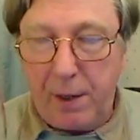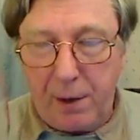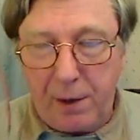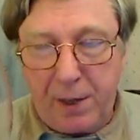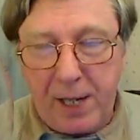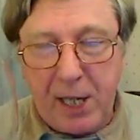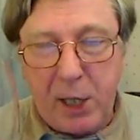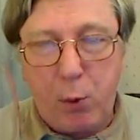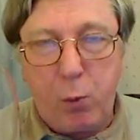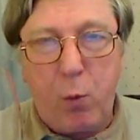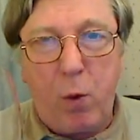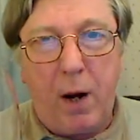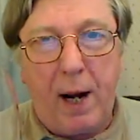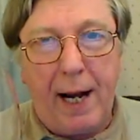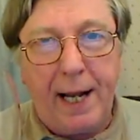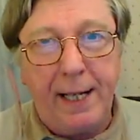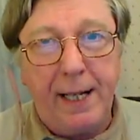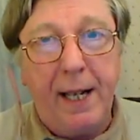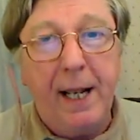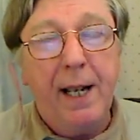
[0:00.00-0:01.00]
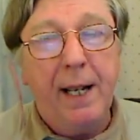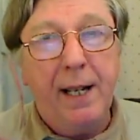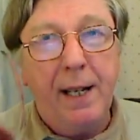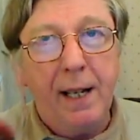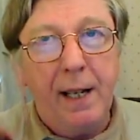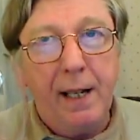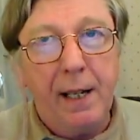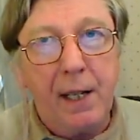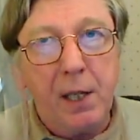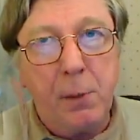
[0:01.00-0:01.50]
this wine,
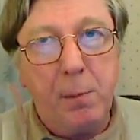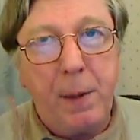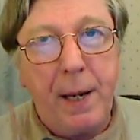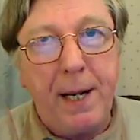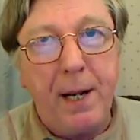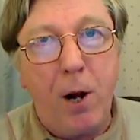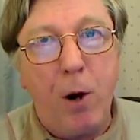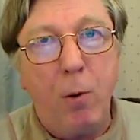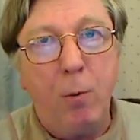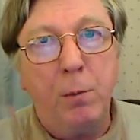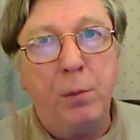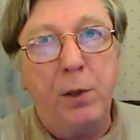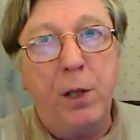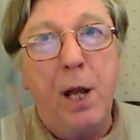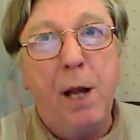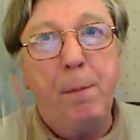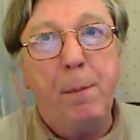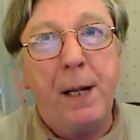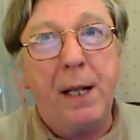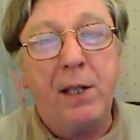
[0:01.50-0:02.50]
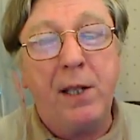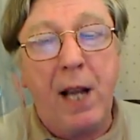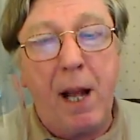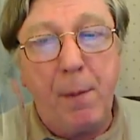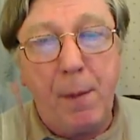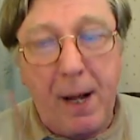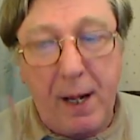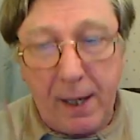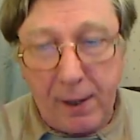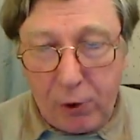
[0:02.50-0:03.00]
it's been opened, by the
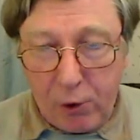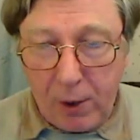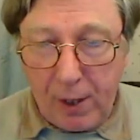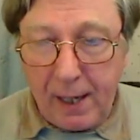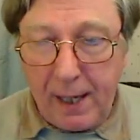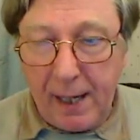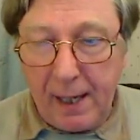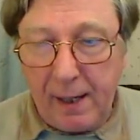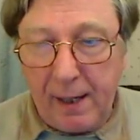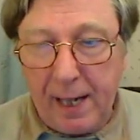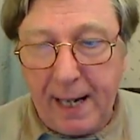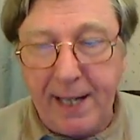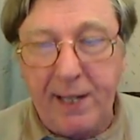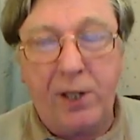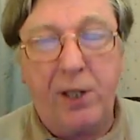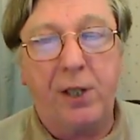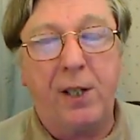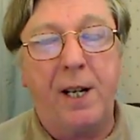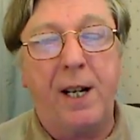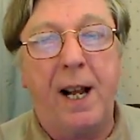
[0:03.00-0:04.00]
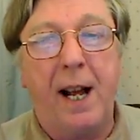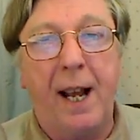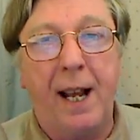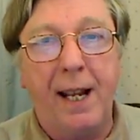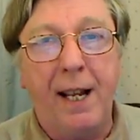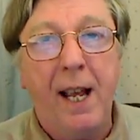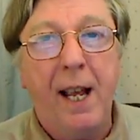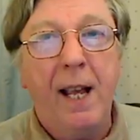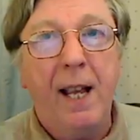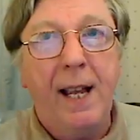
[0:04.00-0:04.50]
time I drink it later
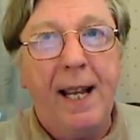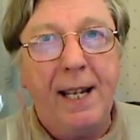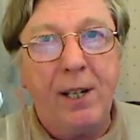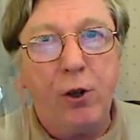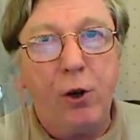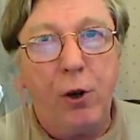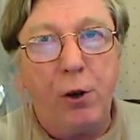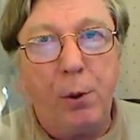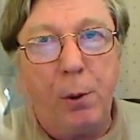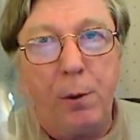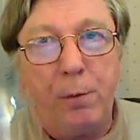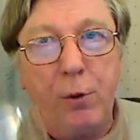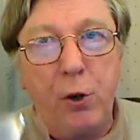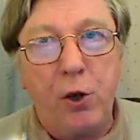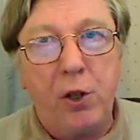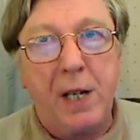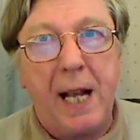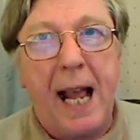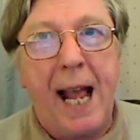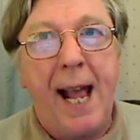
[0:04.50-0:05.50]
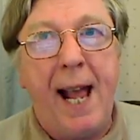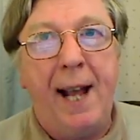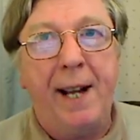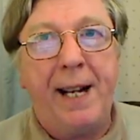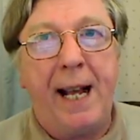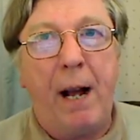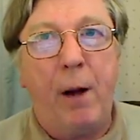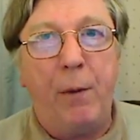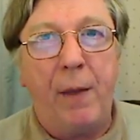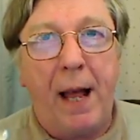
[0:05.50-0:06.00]
tonight, it's going to have just aired
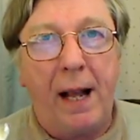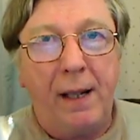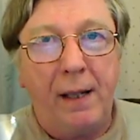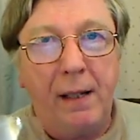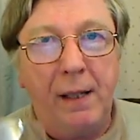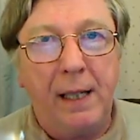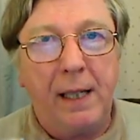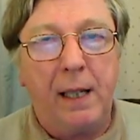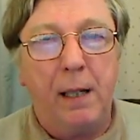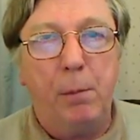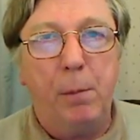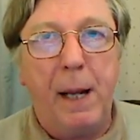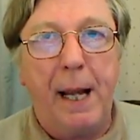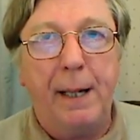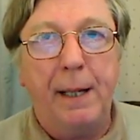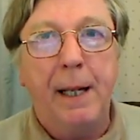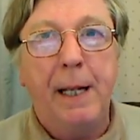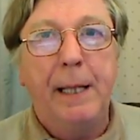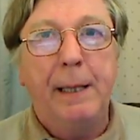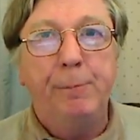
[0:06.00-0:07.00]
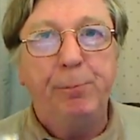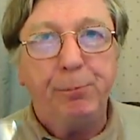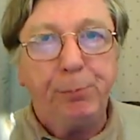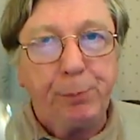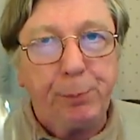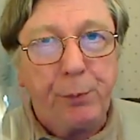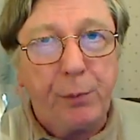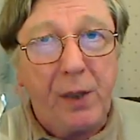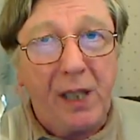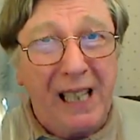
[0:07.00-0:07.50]
out that little bit
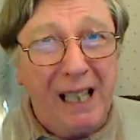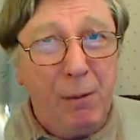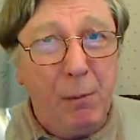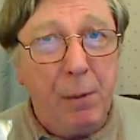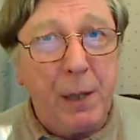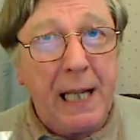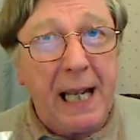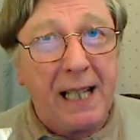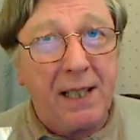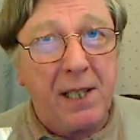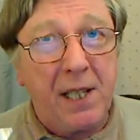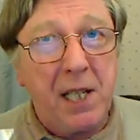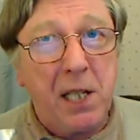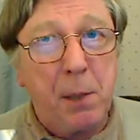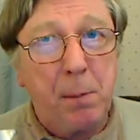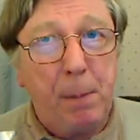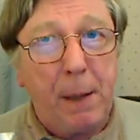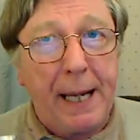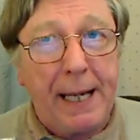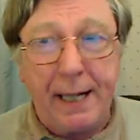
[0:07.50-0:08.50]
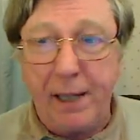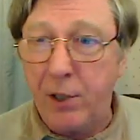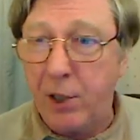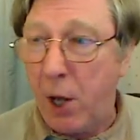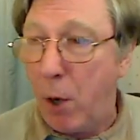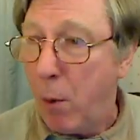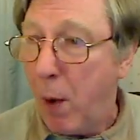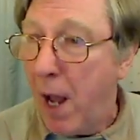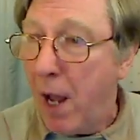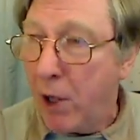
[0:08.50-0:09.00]
and be at its peak.
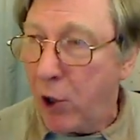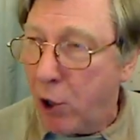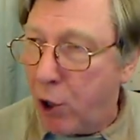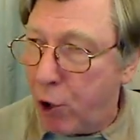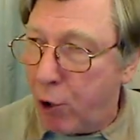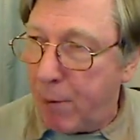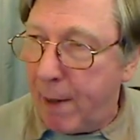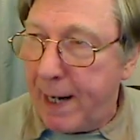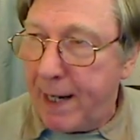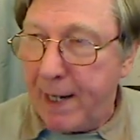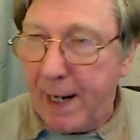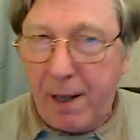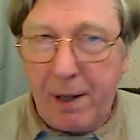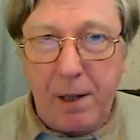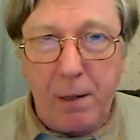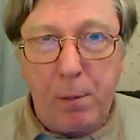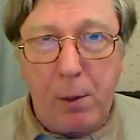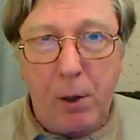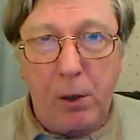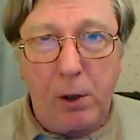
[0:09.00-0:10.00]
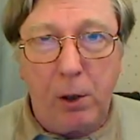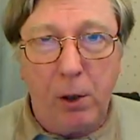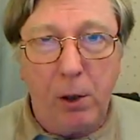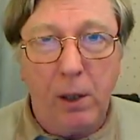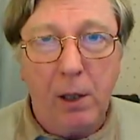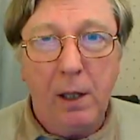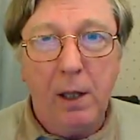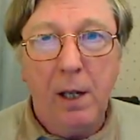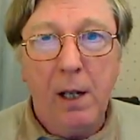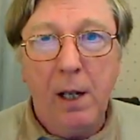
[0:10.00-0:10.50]
So straight out of the
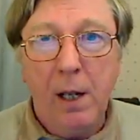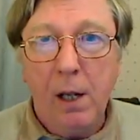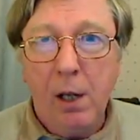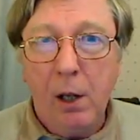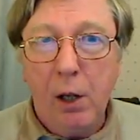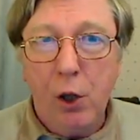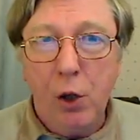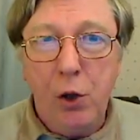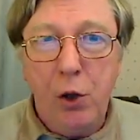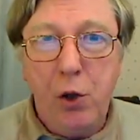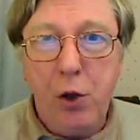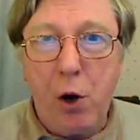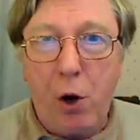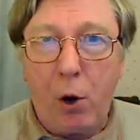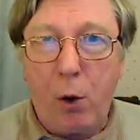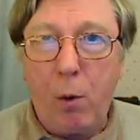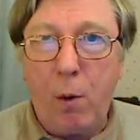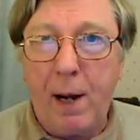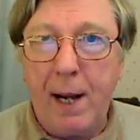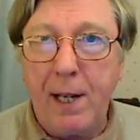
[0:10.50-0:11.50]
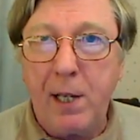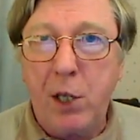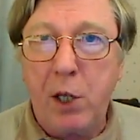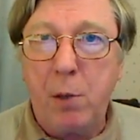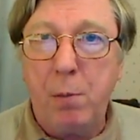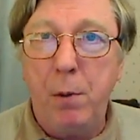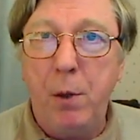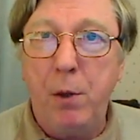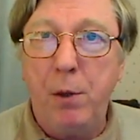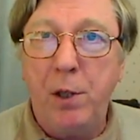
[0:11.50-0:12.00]
bottle, not quite as
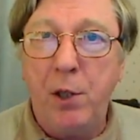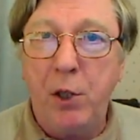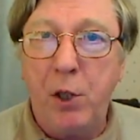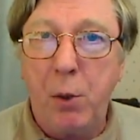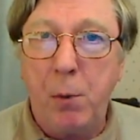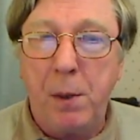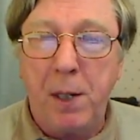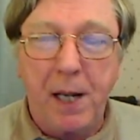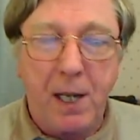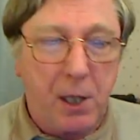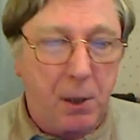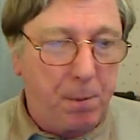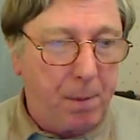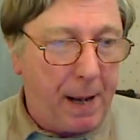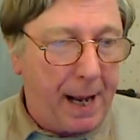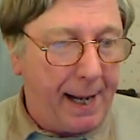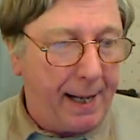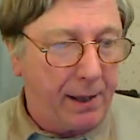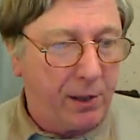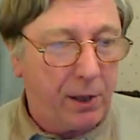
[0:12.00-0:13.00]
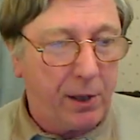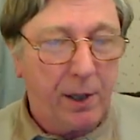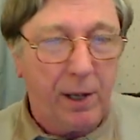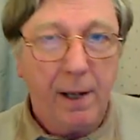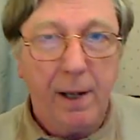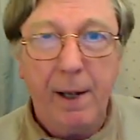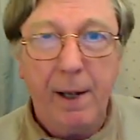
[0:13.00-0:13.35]
smooth as you would expect.